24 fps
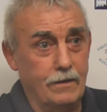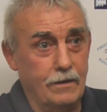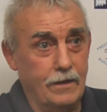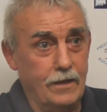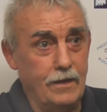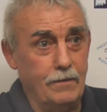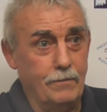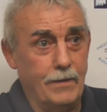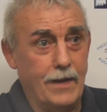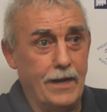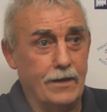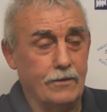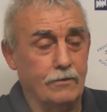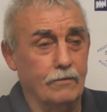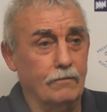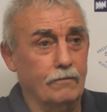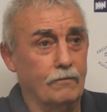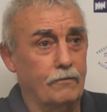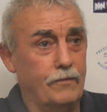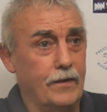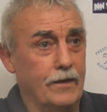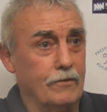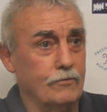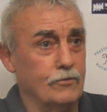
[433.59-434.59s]
"He by
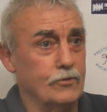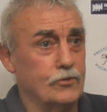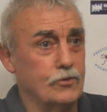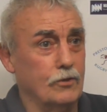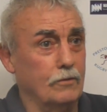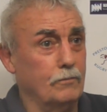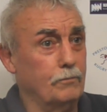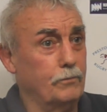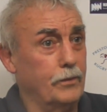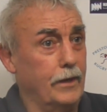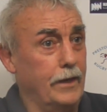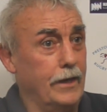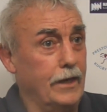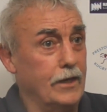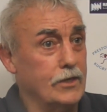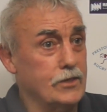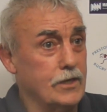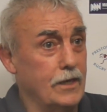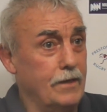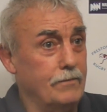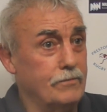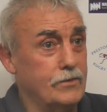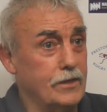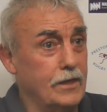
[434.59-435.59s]
gum, father and son played at the
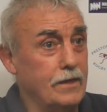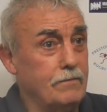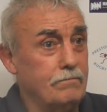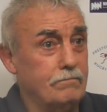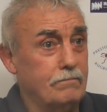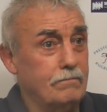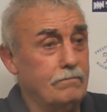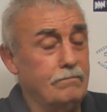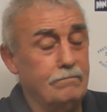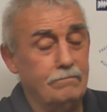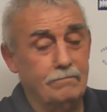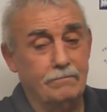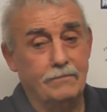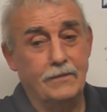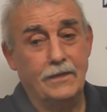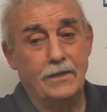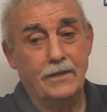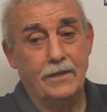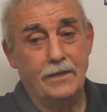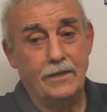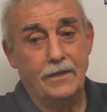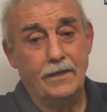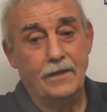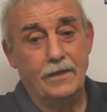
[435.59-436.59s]
same team."
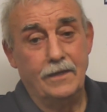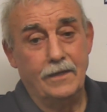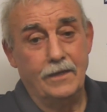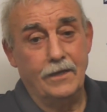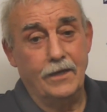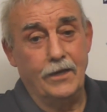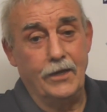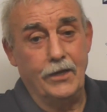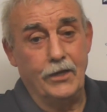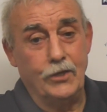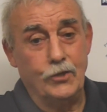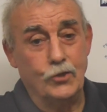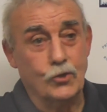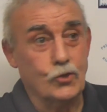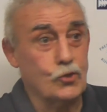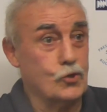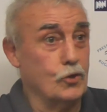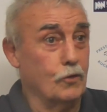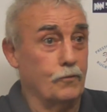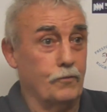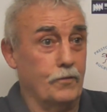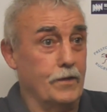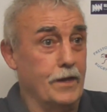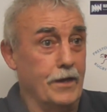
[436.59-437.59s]
And he just
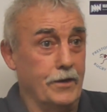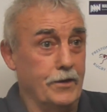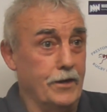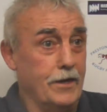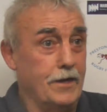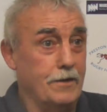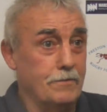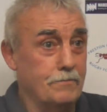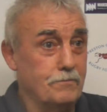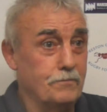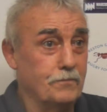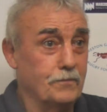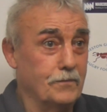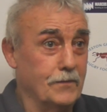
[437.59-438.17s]
stuck for that day.